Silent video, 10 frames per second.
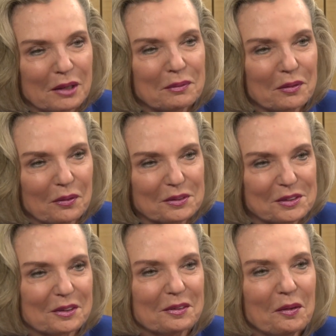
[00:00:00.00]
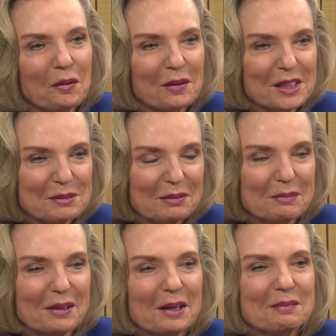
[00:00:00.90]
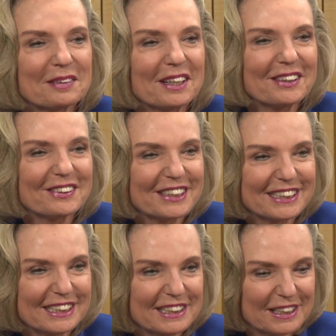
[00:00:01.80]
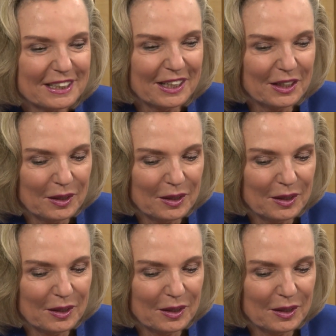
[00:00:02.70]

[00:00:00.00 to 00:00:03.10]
They will also always be my priorities.